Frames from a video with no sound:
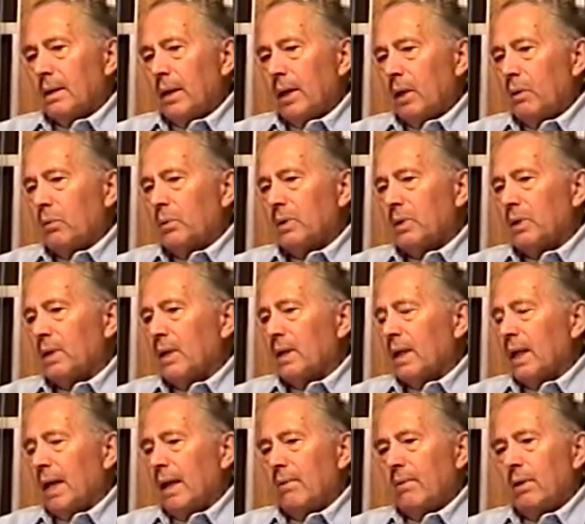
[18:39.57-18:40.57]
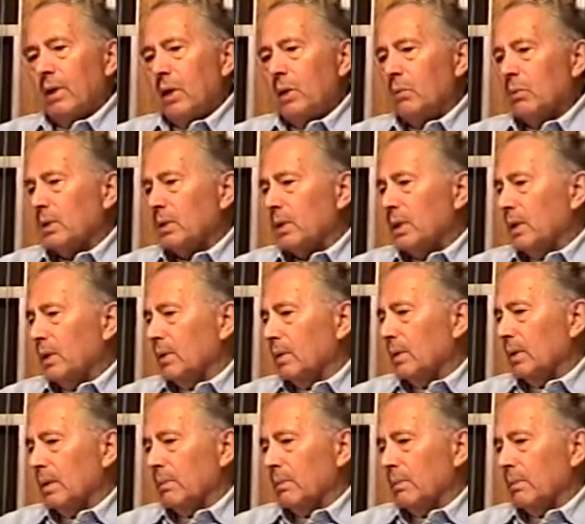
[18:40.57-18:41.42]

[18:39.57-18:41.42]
He was in the Navy. He was killed.